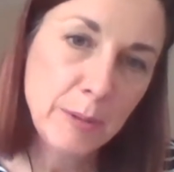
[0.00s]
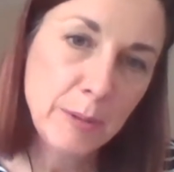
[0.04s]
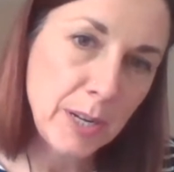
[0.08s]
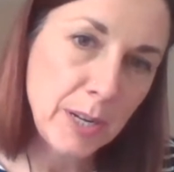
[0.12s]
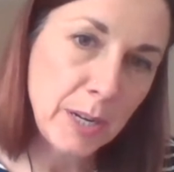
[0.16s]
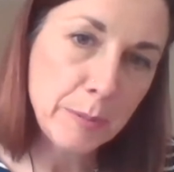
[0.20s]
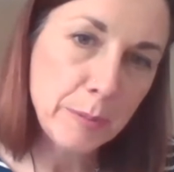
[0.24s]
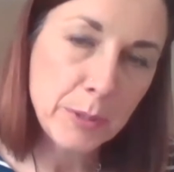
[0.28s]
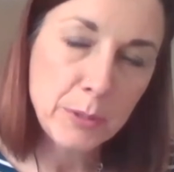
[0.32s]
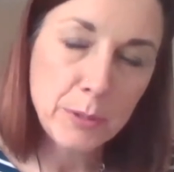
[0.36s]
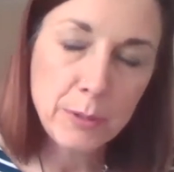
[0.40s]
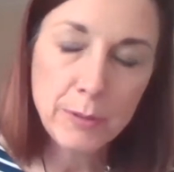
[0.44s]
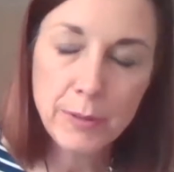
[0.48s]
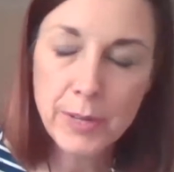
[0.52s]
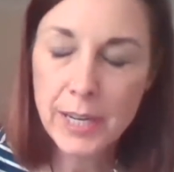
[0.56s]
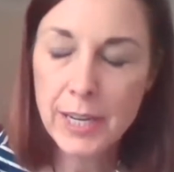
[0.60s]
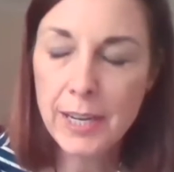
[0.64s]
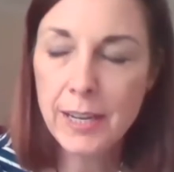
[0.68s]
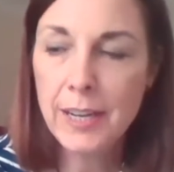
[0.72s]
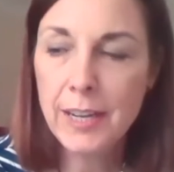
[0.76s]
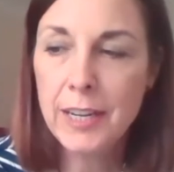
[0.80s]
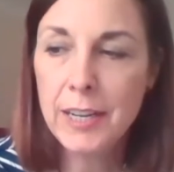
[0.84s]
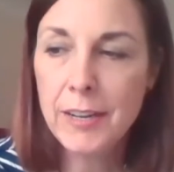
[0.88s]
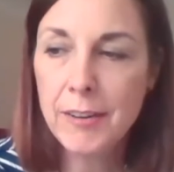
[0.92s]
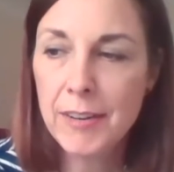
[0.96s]
I were talking
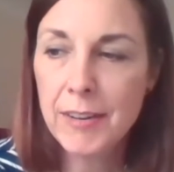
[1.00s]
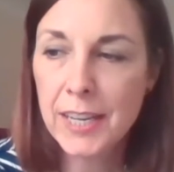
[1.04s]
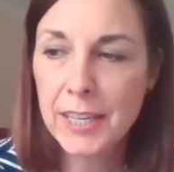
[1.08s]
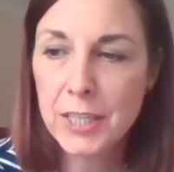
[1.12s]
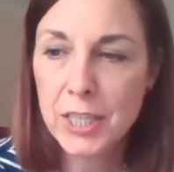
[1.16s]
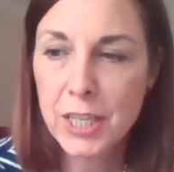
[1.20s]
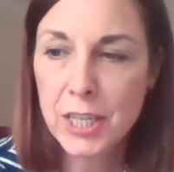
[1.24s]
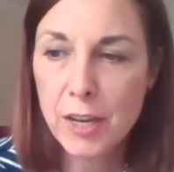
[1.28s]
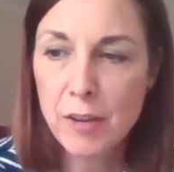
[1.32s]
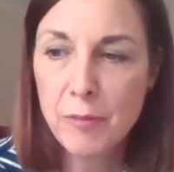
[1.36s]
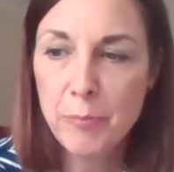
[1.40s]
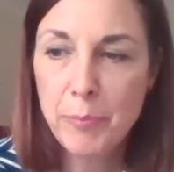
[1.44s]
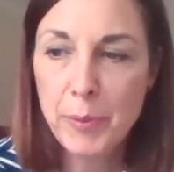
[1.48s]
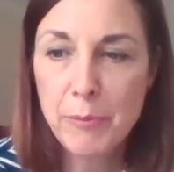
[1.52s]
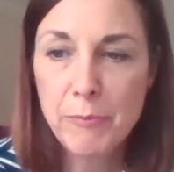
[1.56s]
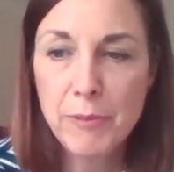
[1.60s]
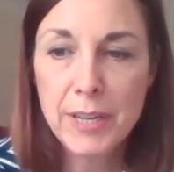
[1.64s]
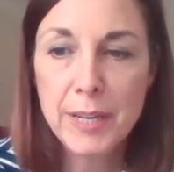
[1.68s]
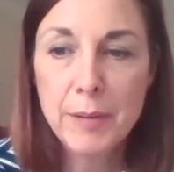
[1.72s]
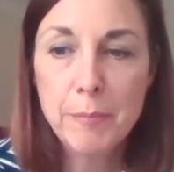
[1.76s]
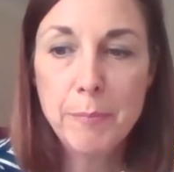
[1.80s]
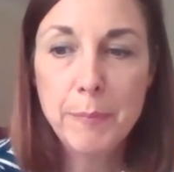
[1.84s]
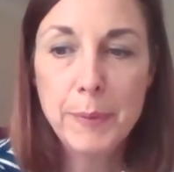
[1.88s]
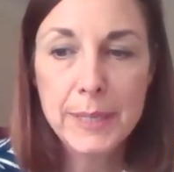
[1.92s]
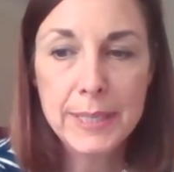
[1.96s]
earlier, and actually you've been
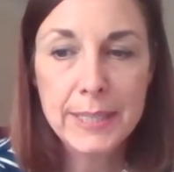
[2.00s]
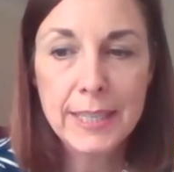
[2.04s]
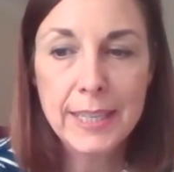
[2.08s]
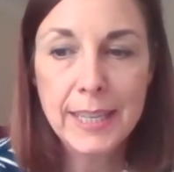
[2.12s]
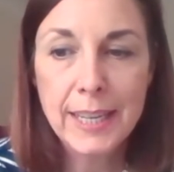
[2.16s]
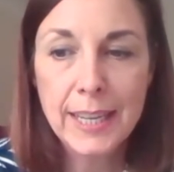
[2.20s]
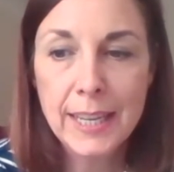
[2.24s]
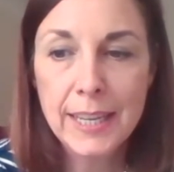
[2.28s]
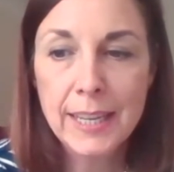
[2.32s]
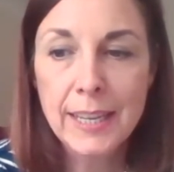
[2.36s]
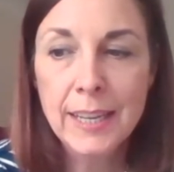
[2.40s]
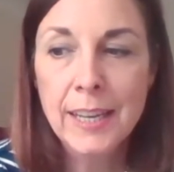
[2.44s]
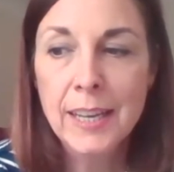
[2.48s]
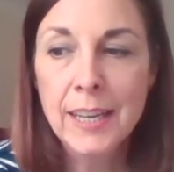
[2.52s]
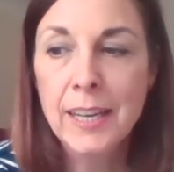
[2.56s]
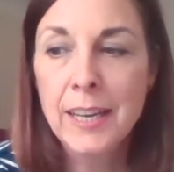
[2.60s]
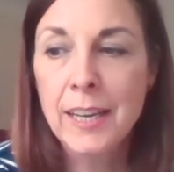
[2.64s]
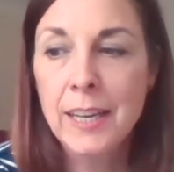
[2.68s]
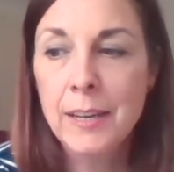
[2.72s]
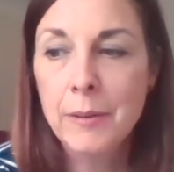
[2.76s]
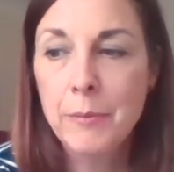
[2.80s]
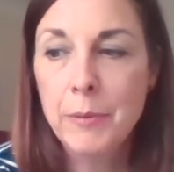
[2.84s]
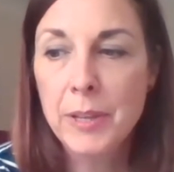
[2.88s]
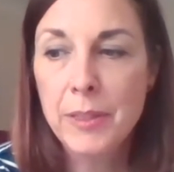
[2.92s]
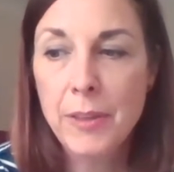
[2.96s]
really busy
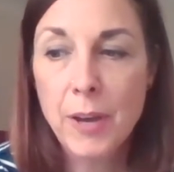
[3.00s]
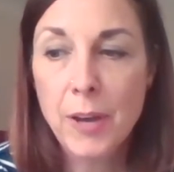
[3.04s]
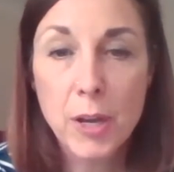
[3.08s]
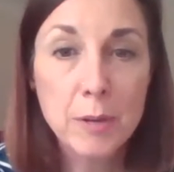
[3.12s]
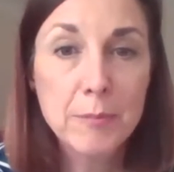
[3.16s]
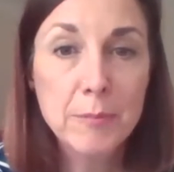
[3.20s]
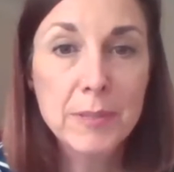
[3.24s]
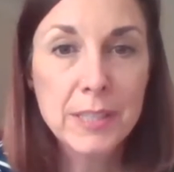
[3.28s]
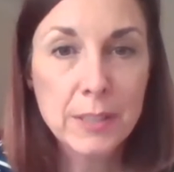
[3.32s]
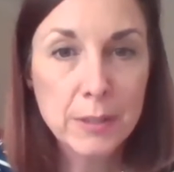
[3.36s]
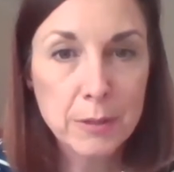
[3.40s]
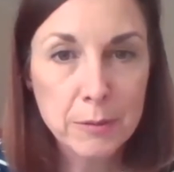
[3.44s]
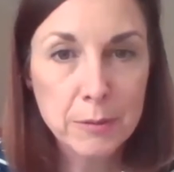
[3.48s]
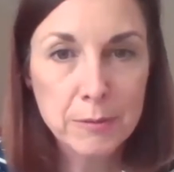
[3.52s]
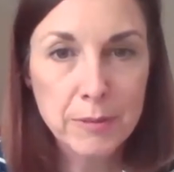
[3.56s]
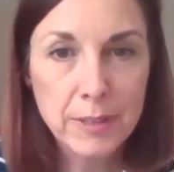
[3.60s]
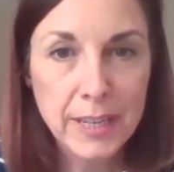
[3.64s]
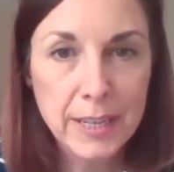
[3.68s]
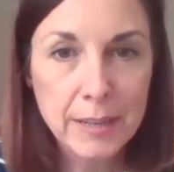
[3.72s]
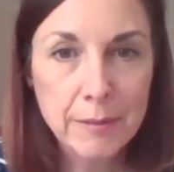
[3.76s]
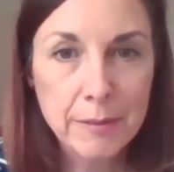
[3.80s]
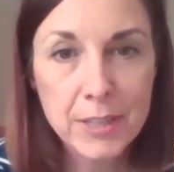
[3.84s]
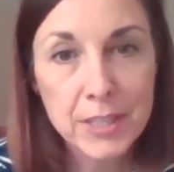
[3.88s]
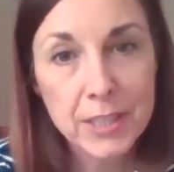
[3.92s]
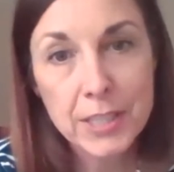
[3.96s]
with
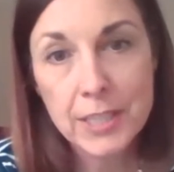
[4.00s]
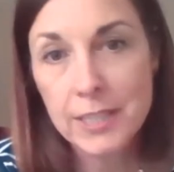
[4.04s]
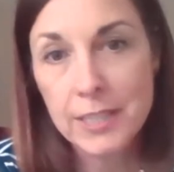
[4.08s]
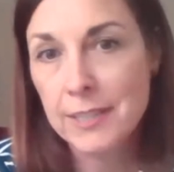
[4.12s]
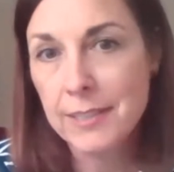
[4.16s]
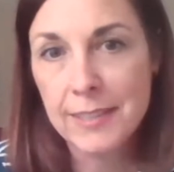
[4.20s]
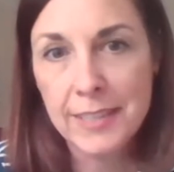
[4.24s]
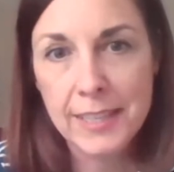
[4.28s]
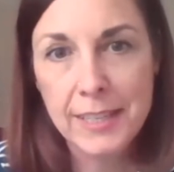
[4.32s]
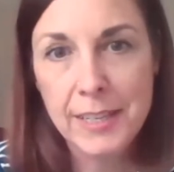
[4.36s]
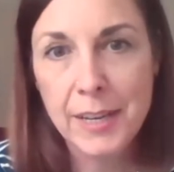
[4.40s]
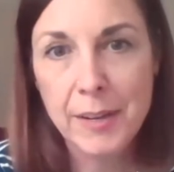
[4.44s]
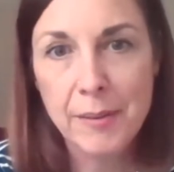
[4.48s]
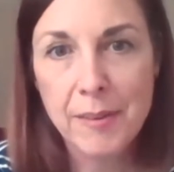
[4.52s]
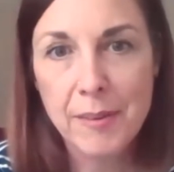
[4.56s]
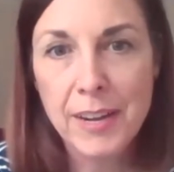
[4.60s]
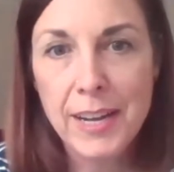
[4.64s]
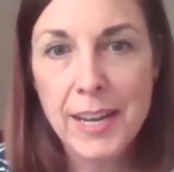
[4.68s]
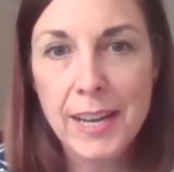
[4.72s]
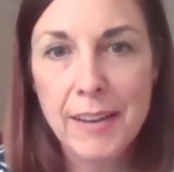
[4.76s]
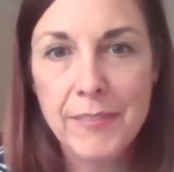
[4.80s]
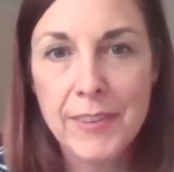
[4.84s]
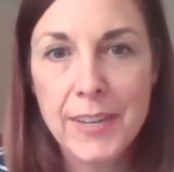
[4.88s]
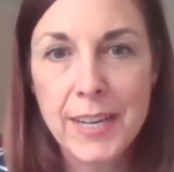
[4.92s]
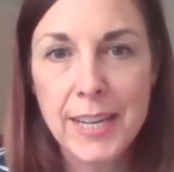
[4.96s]
homeschooling, which
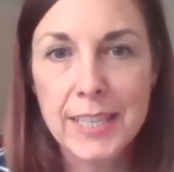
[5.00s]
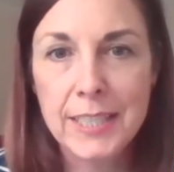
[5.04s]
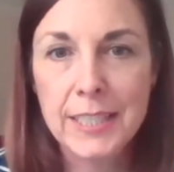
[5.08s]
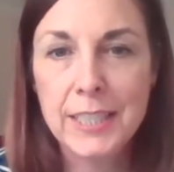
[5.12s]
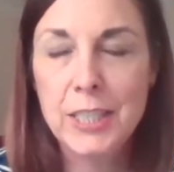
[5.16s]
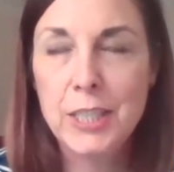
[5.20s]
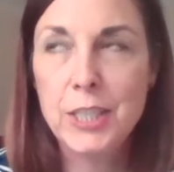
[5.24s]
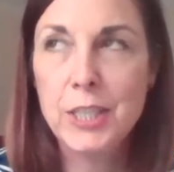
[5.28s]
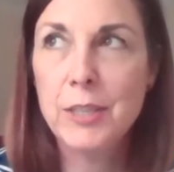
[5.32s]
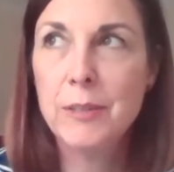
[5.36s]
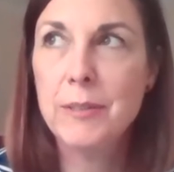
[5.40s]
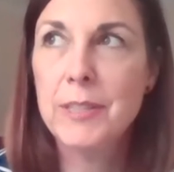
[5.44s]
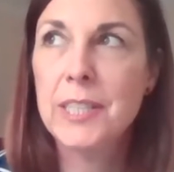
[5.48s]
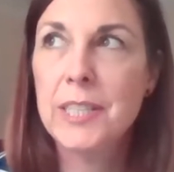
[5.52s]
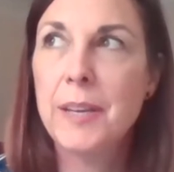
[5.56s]
I haven't had to do.